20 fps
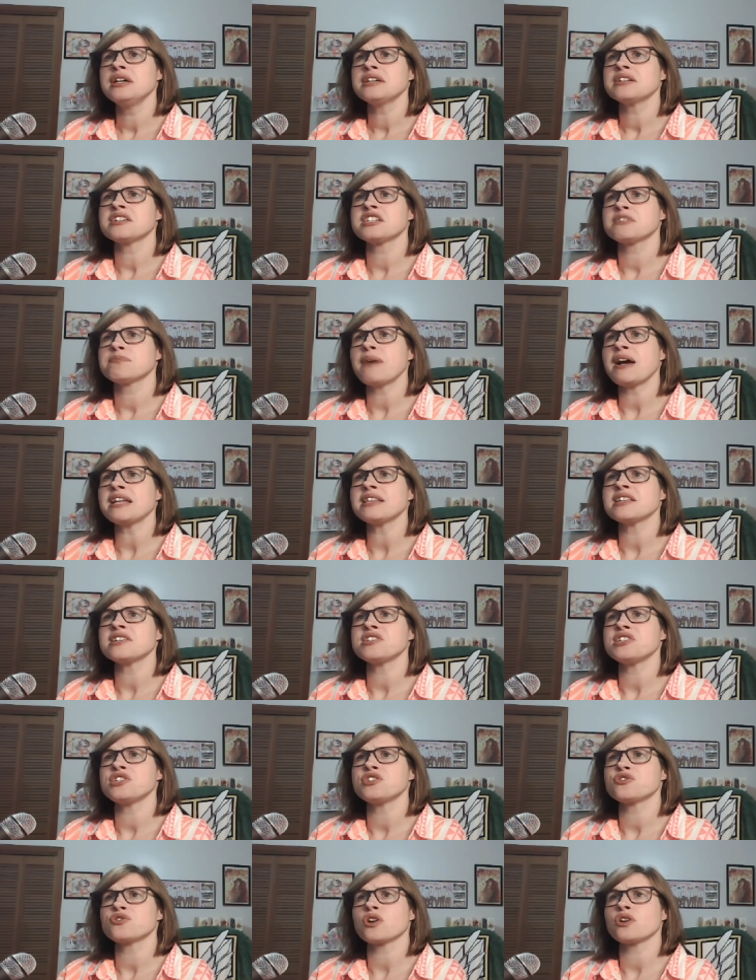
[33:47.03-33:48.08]
Despite this, he
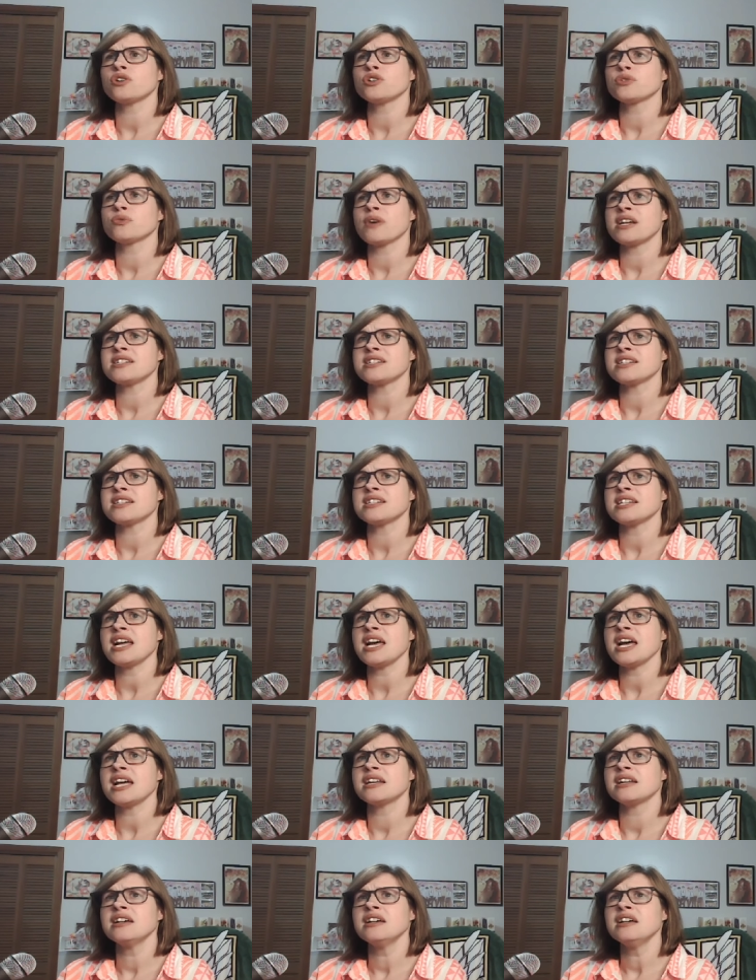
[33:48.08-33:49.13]
struggled to raise his
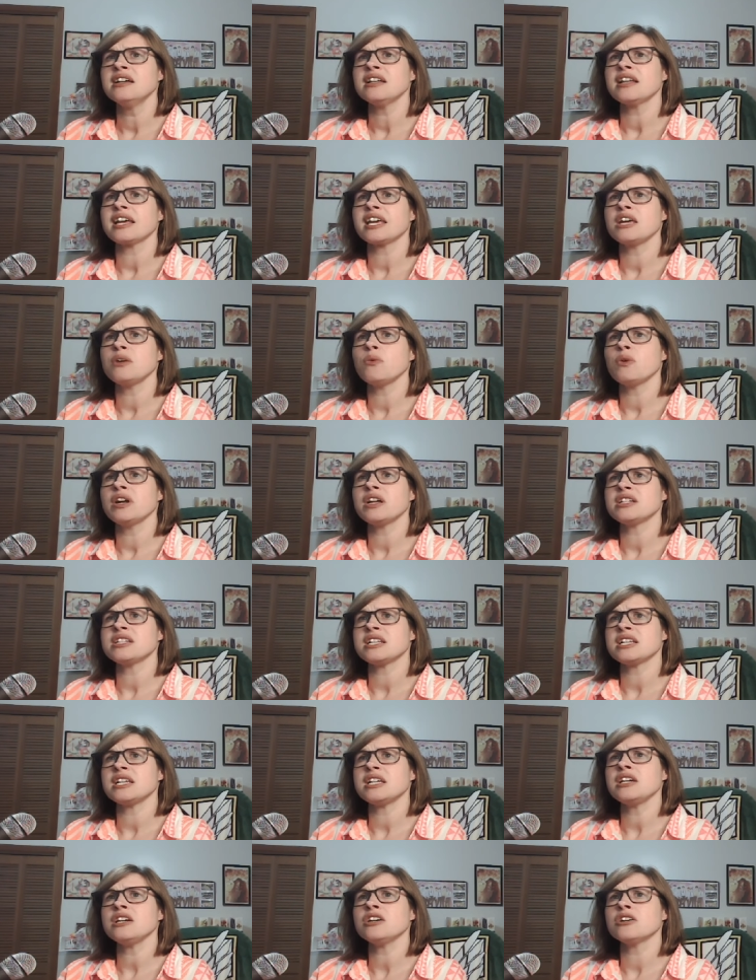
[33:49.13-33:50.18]
head, like he wanted to
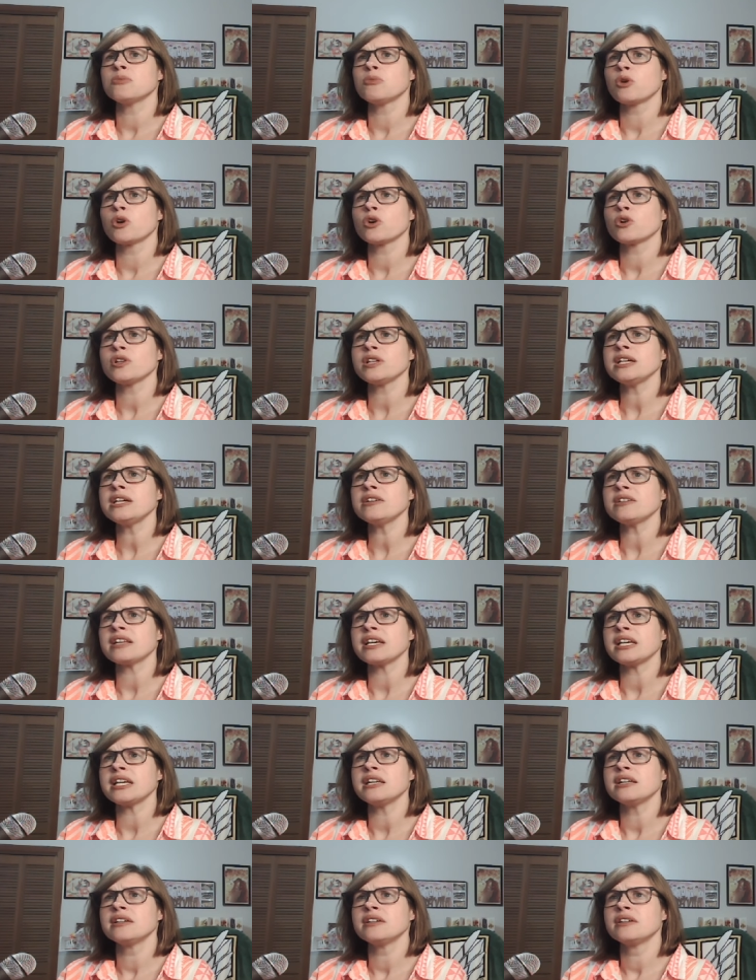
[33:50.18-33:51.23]
hear more
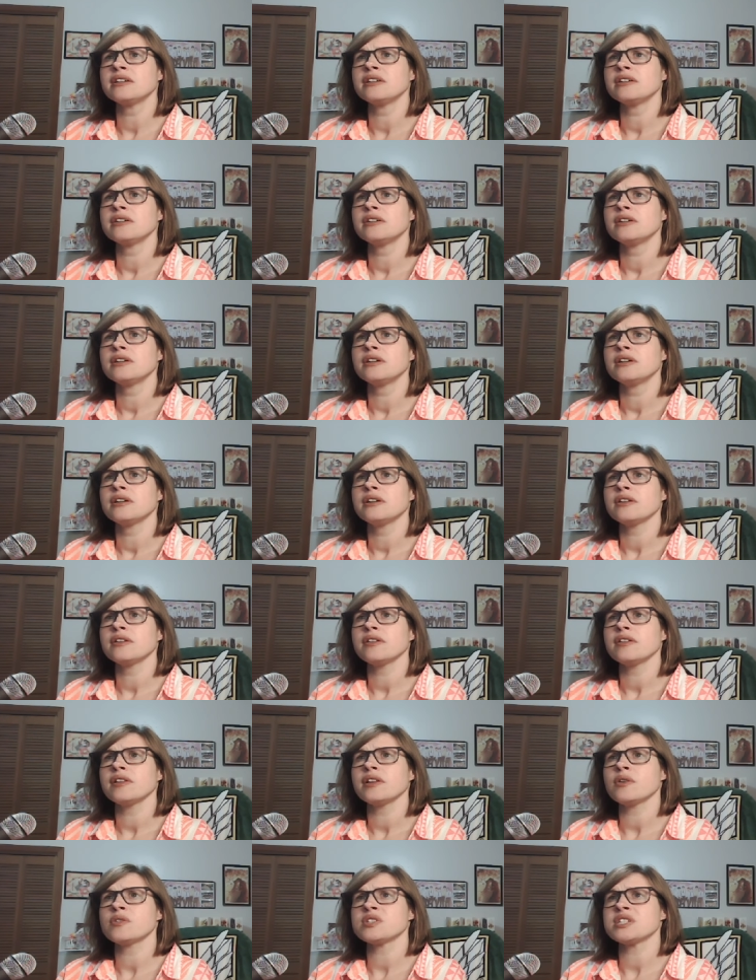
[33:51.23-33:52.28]
clearly.
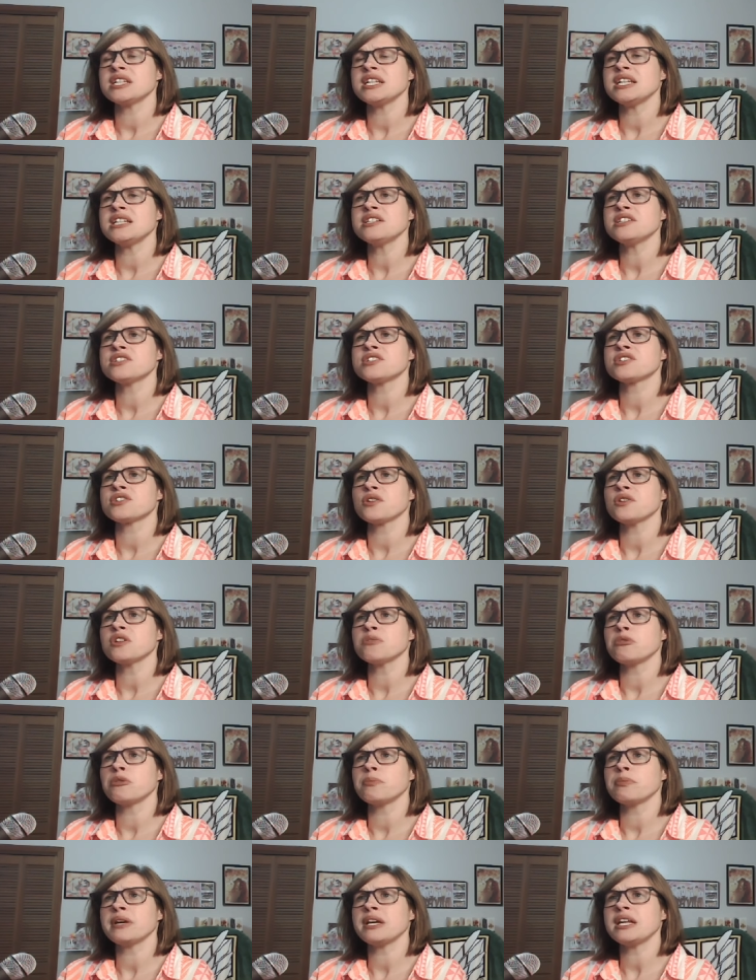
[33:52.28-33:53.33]
There was an
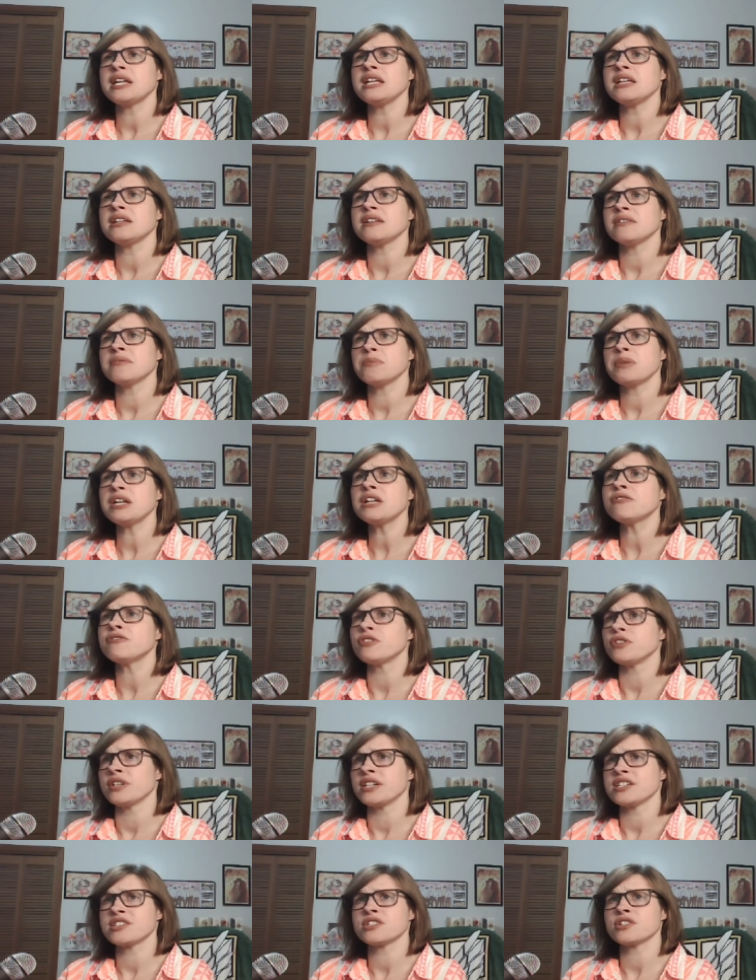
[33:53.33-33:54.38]
indiscernible pity,
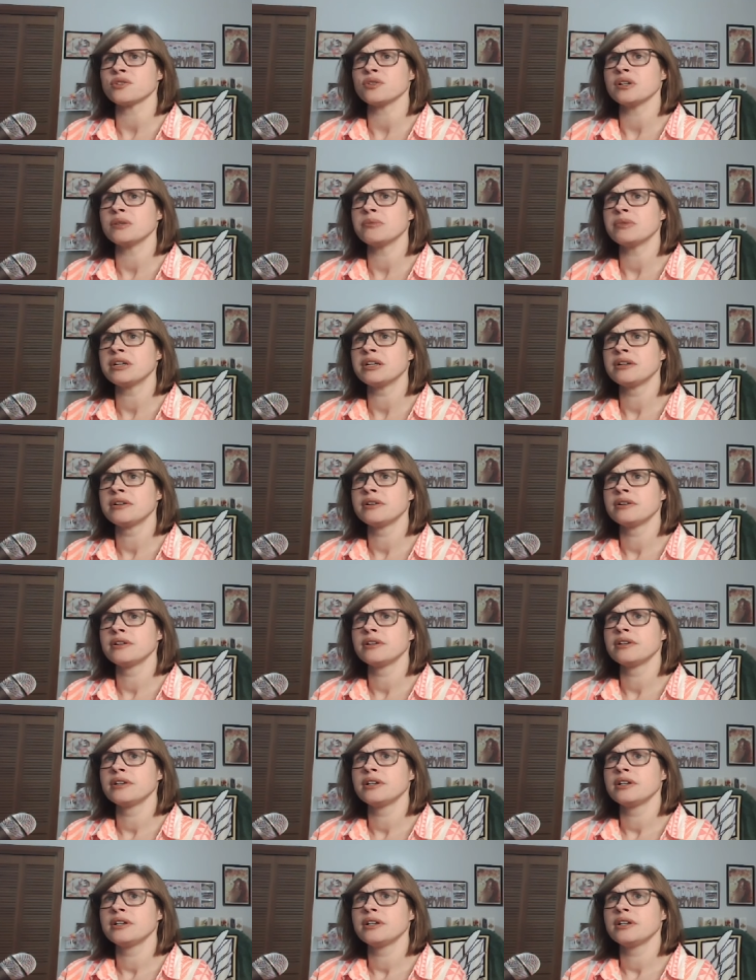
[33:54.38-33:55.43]
pitifulness to him.
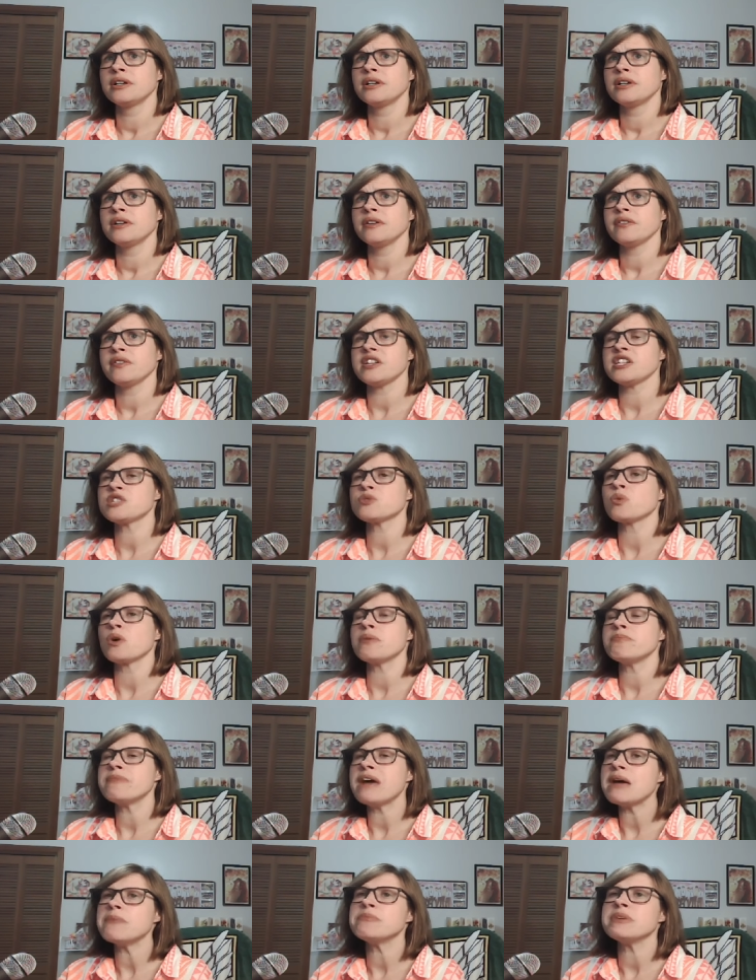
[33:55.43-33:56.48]
This one
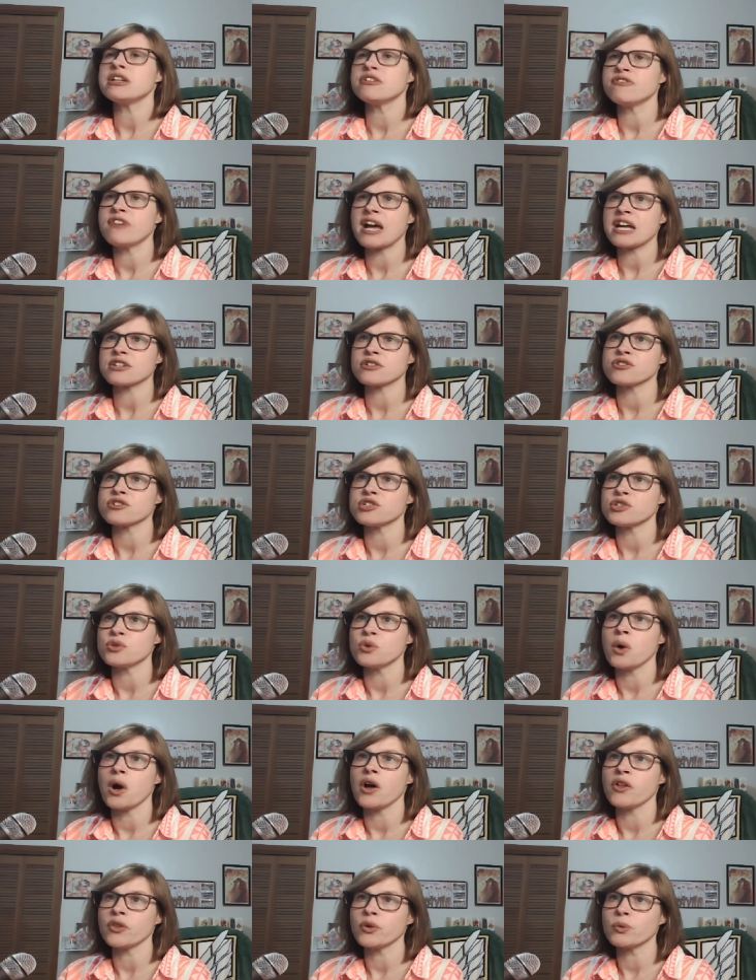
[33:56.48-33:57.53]
met Benefactor Su
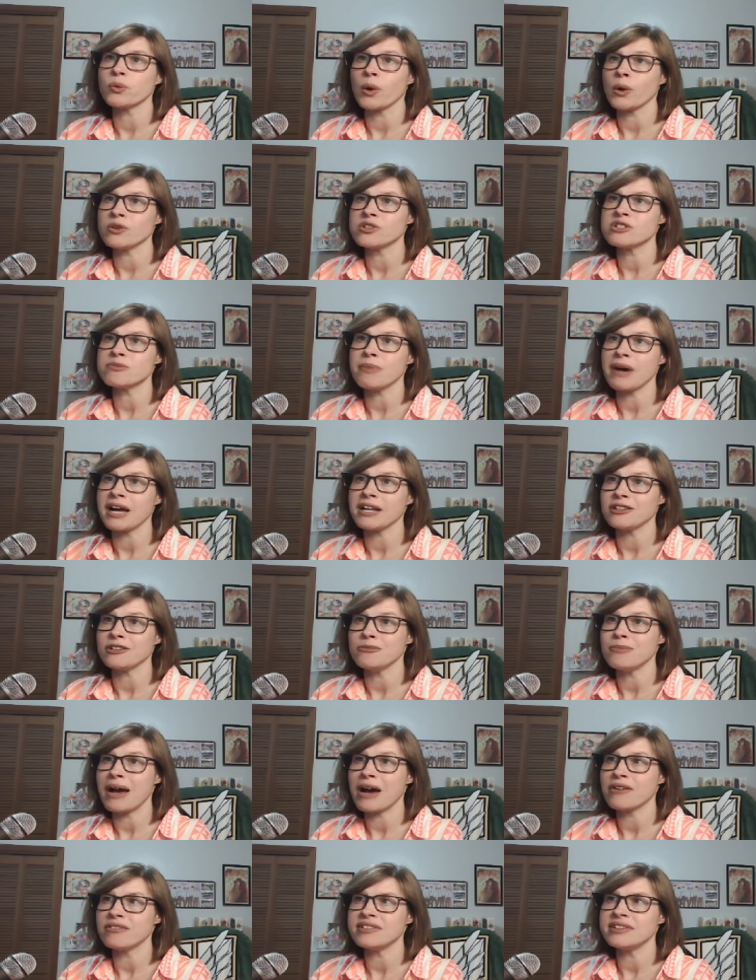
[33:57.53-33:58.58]
on the road to Bailu
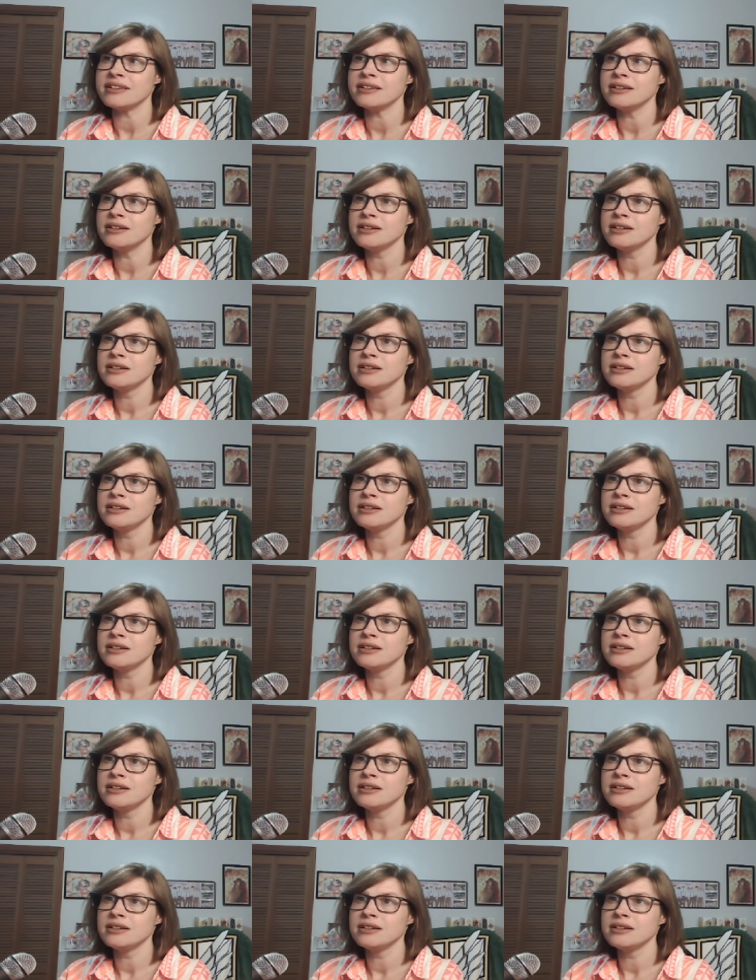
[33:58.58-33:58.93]
Mountain.